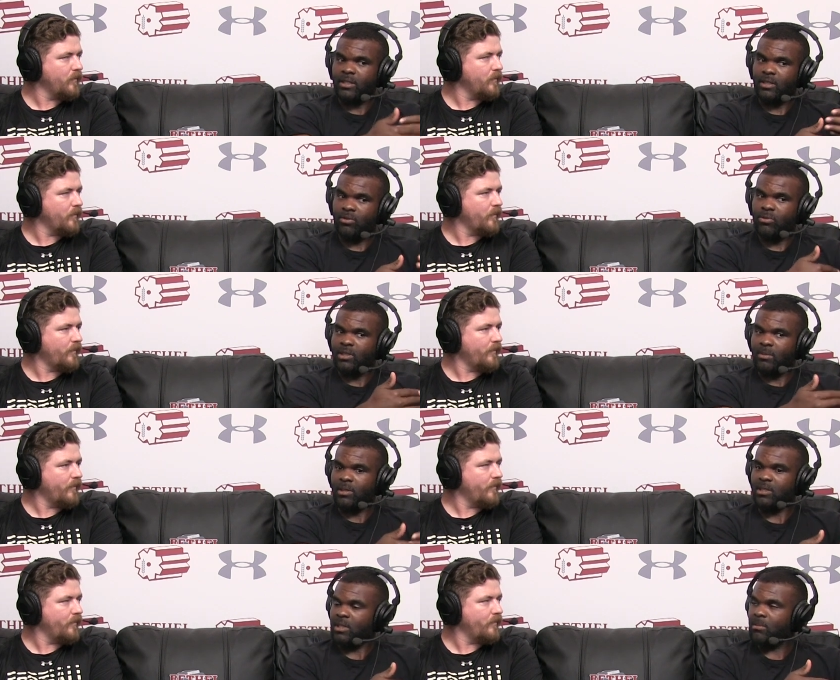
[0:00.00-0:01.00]
Speaker 1: is doing
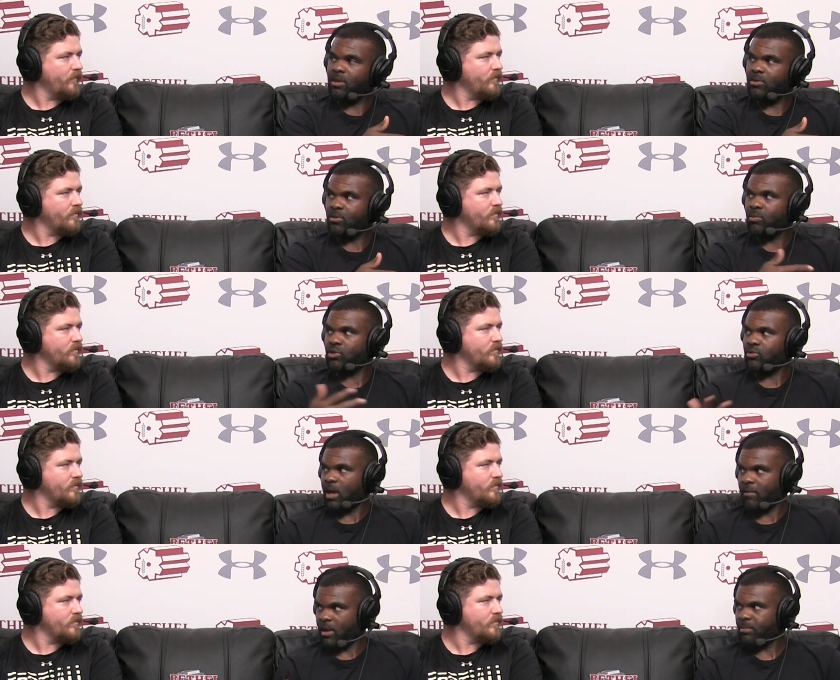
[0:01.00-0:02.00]
something similar to what you
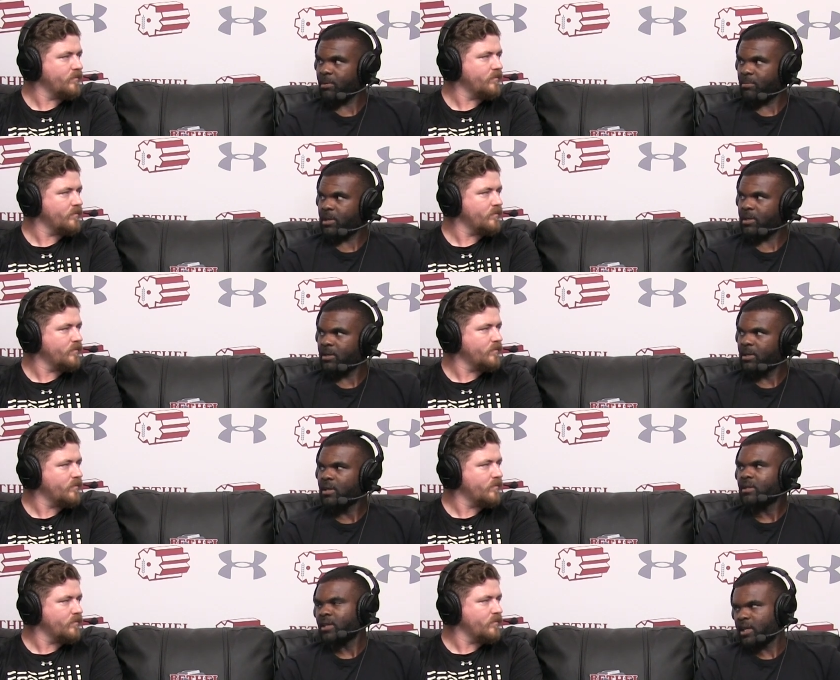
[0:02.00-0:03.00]
have implemented,
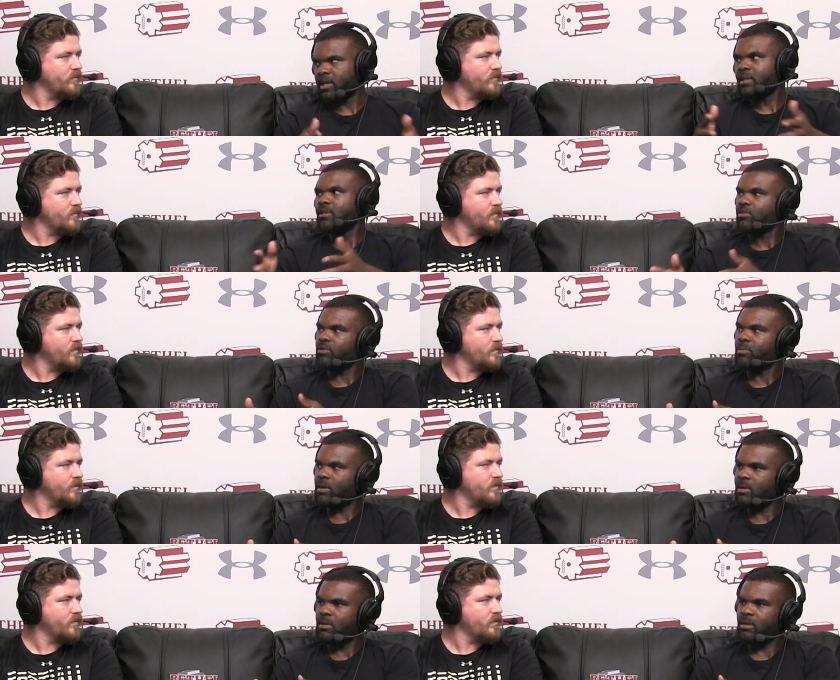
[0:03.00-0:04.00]
then you'll
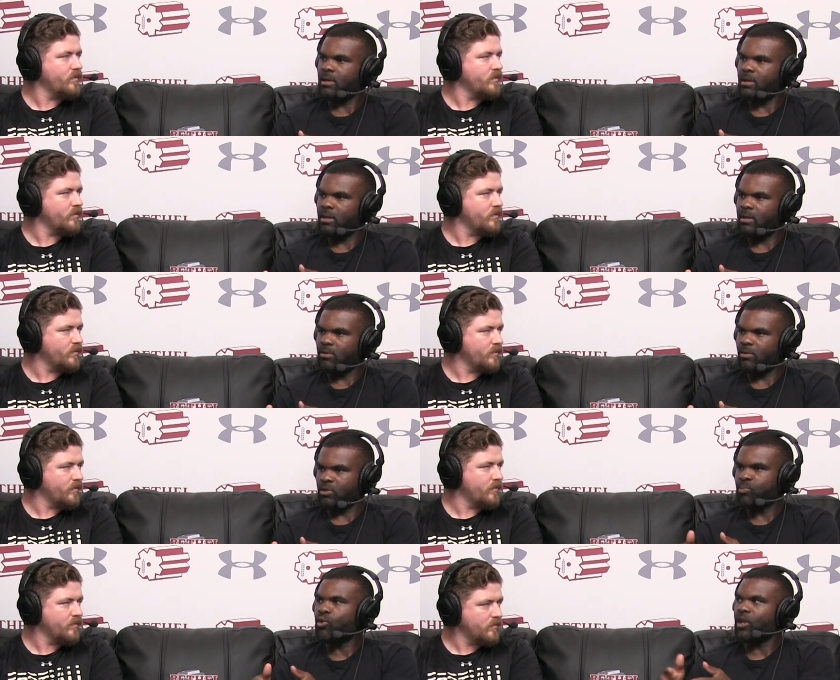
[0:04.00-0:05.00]
be, you know,
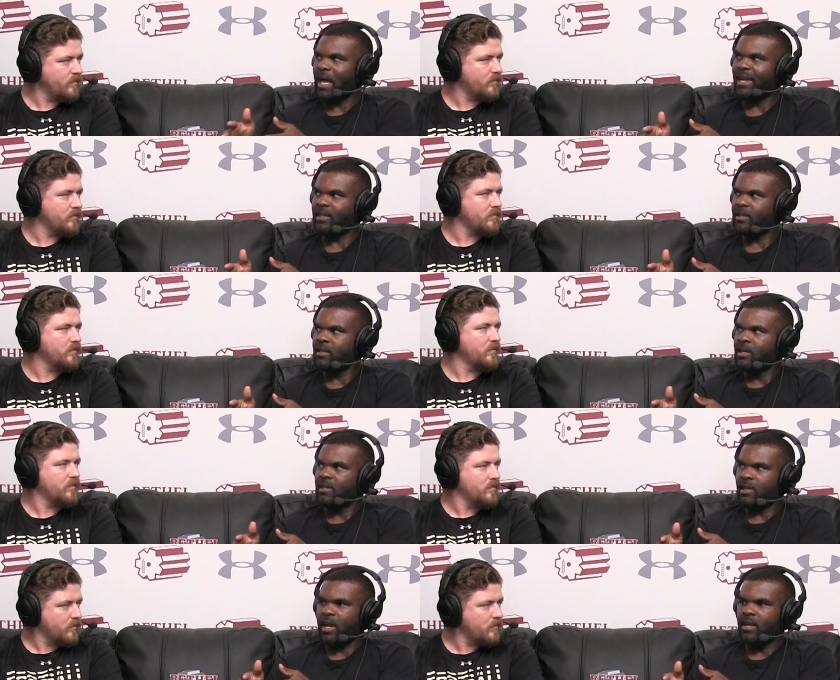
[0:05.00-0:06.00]
it's more likely
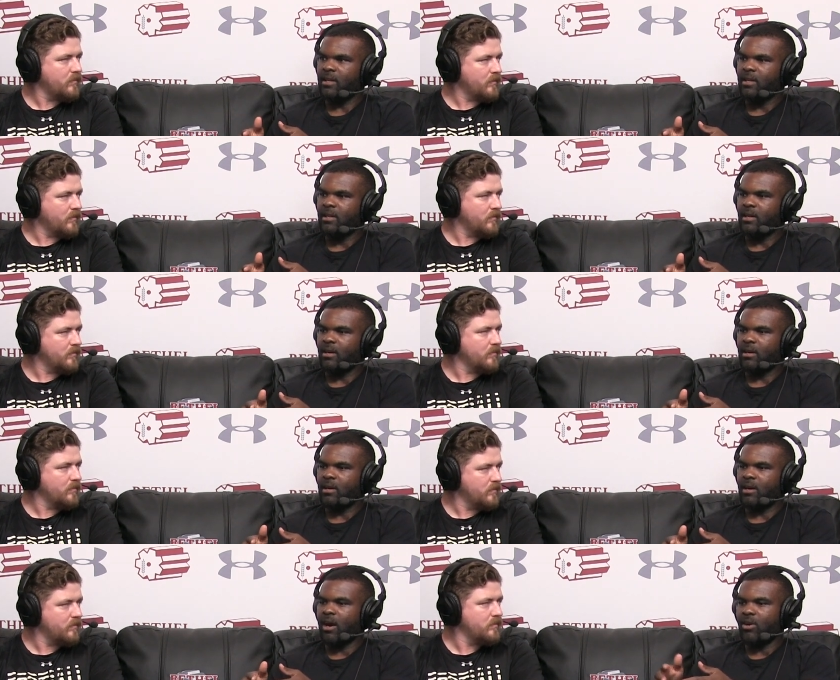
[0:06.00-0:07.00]
that mm-hmm.
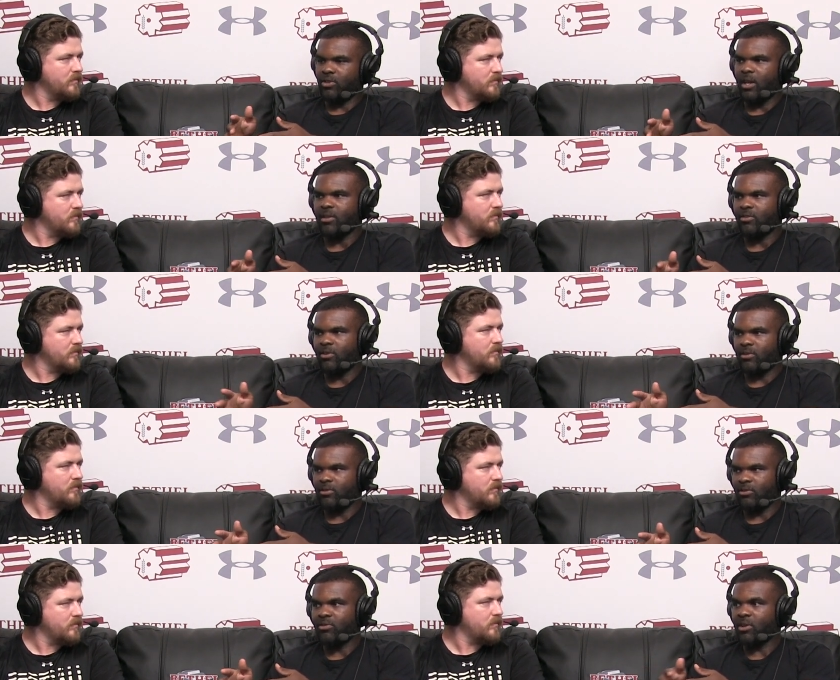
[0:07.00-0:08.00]
oh yeah, you're gonna
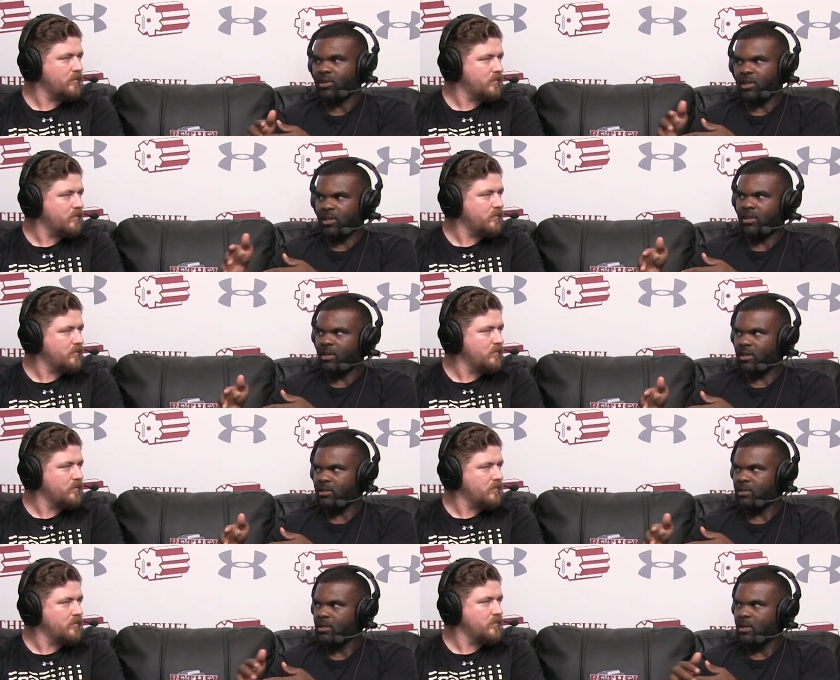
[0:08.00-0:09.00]
you're gonna get
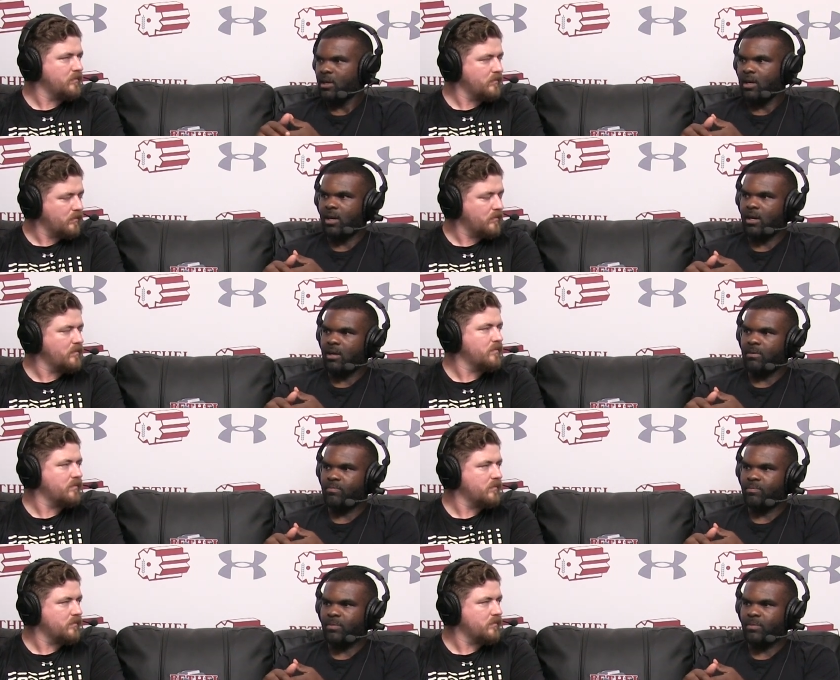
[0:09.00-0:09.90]
this. Um,